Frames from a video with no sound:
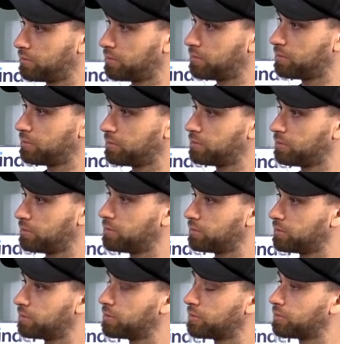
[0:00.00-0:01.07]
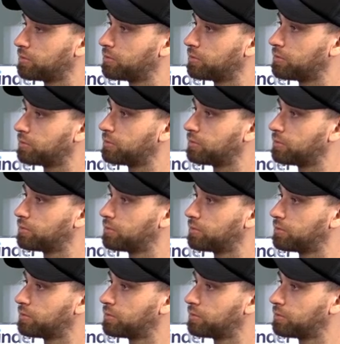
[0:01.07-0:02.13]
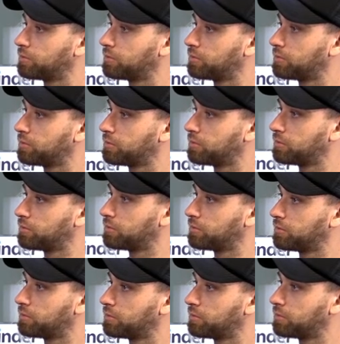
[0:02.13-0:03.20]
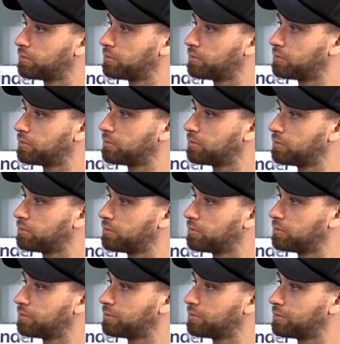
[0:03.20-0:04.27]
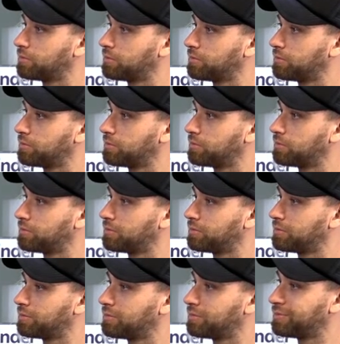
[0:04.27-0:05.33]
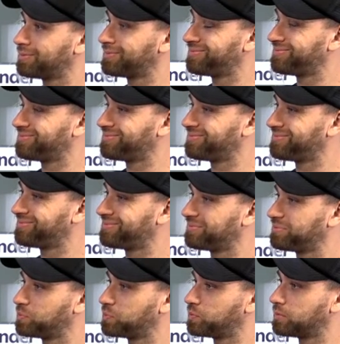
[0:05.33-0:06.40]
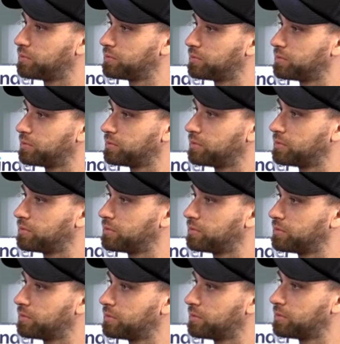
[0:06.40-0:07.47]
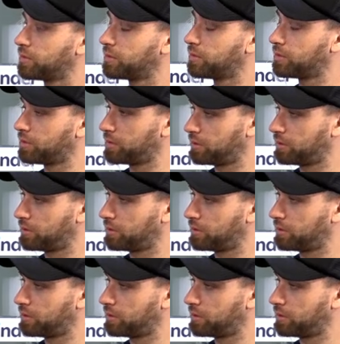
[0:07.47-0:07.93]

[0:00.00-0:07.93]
[no speech]